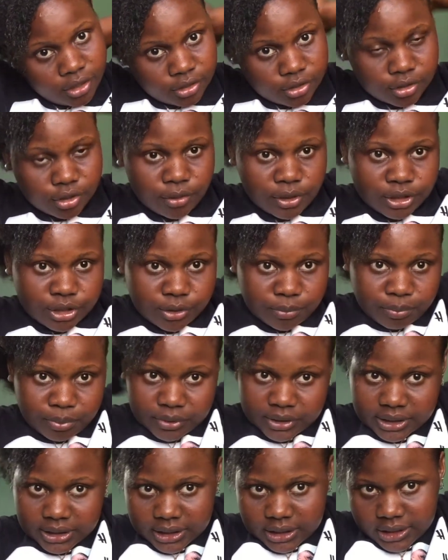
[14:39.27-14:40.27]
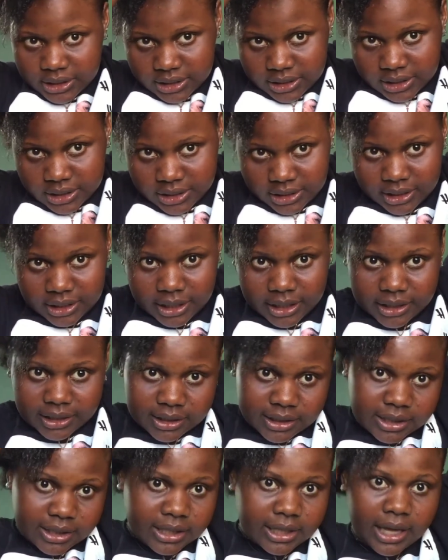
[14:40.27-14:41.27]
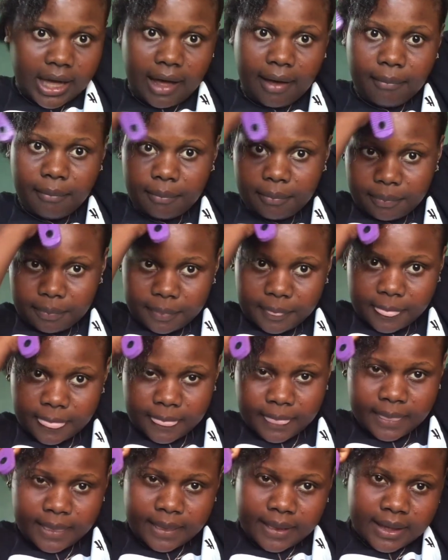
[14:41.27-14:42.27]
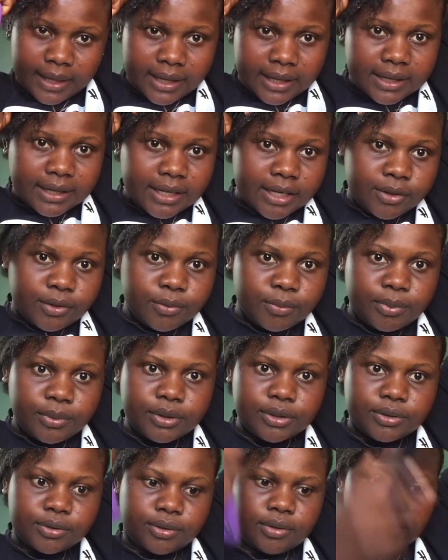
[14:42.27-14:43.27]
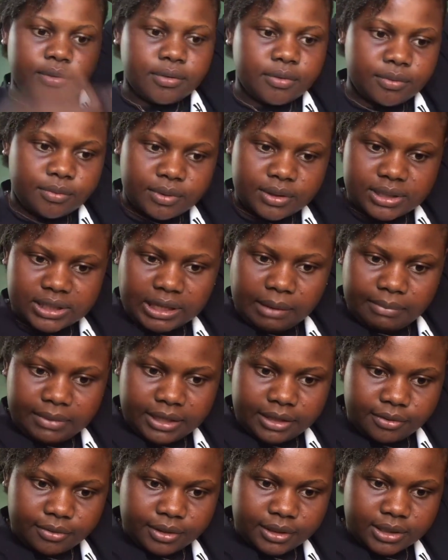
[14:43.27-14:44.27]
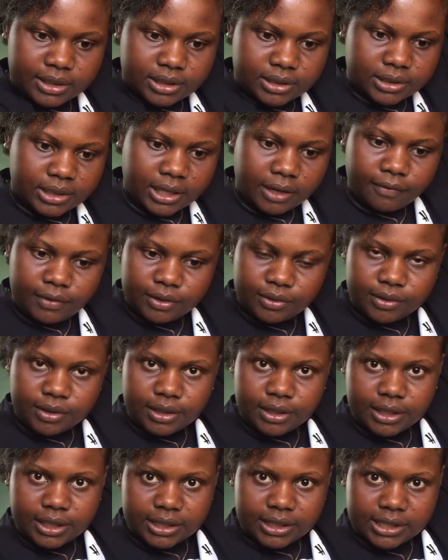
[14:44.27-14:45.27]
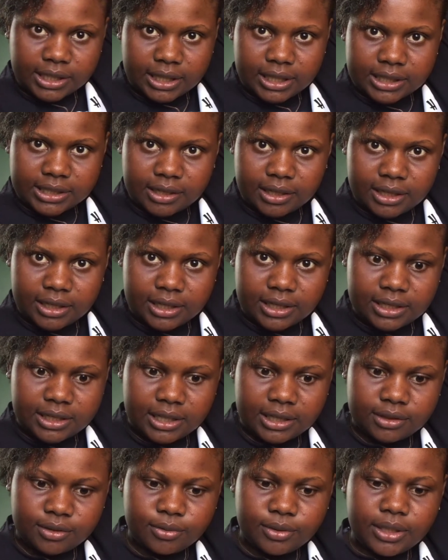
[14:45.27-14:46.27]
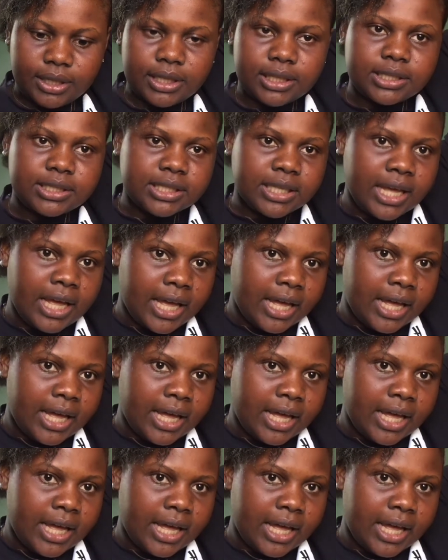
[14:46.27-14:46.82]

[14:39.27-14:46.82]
So when she put it in the little bottle with some liquid, she gave it to the nurse, and that's how they took it.